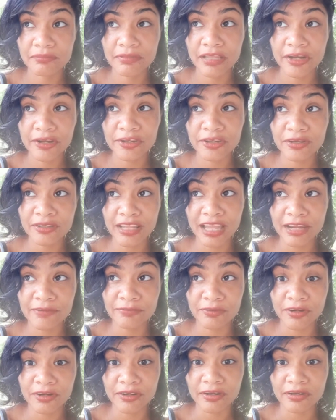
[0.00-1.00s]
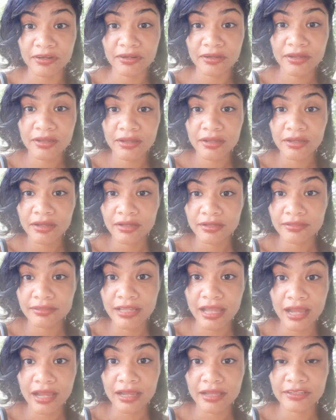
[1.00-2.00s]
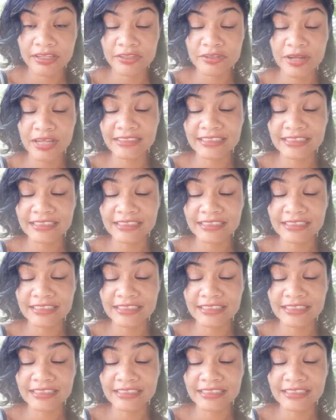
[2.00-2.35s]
in your life are that you're